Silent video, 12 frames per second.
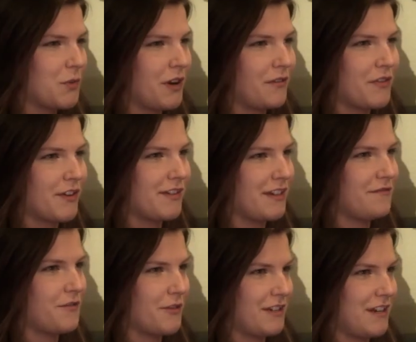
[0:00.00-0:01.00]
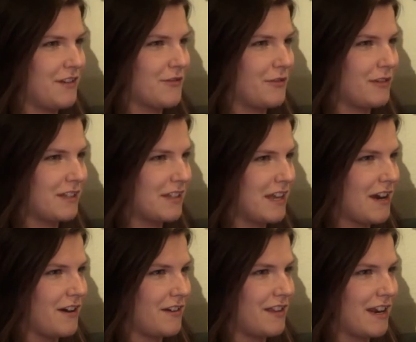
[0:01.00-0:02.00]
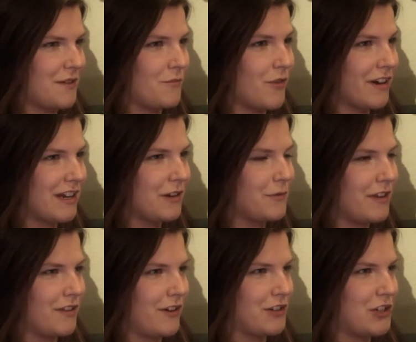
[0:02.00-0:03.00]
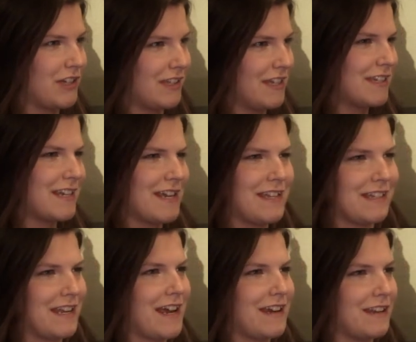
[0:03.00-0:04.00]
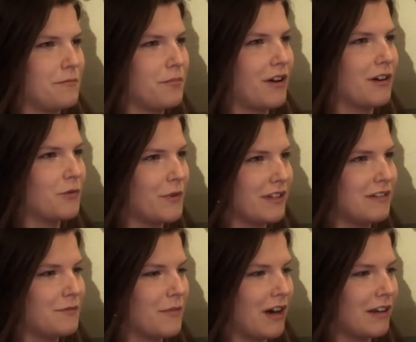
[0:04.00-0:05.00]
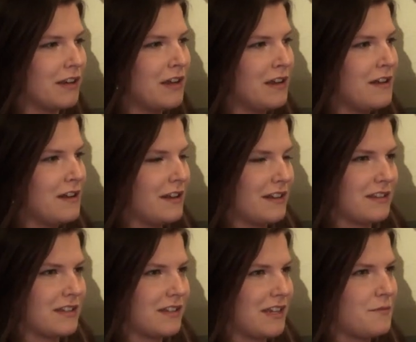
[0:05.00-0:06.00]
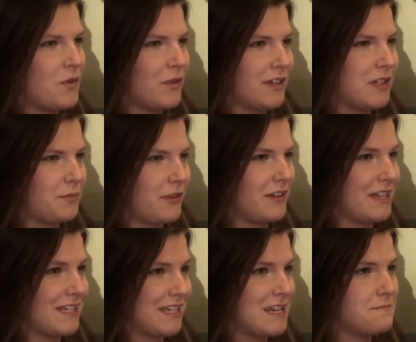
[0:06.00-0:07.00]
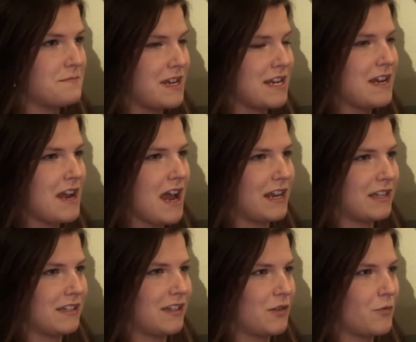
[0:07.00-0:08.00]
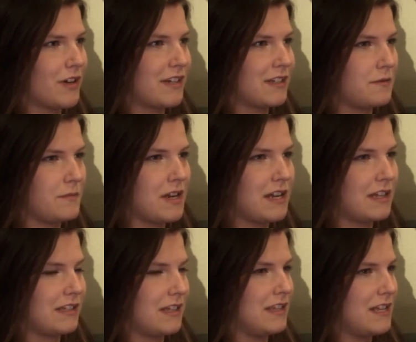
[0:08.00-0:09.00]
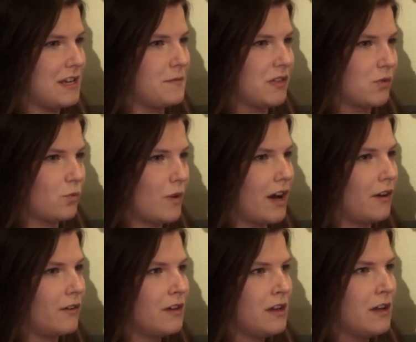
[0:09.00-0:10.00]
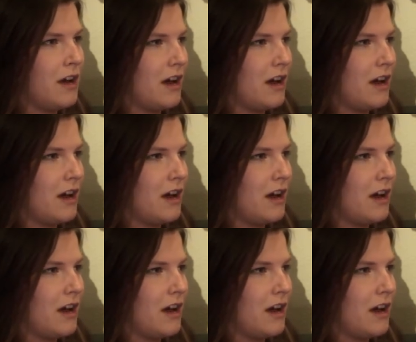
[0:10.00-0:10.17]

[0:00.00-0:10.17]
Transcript: 12, 13, 14-year-olds there that I'm working with aren't just these kids that I can impart wisdom on. Like, the same Holy Spirit that's in me and has done works in me is in them as well.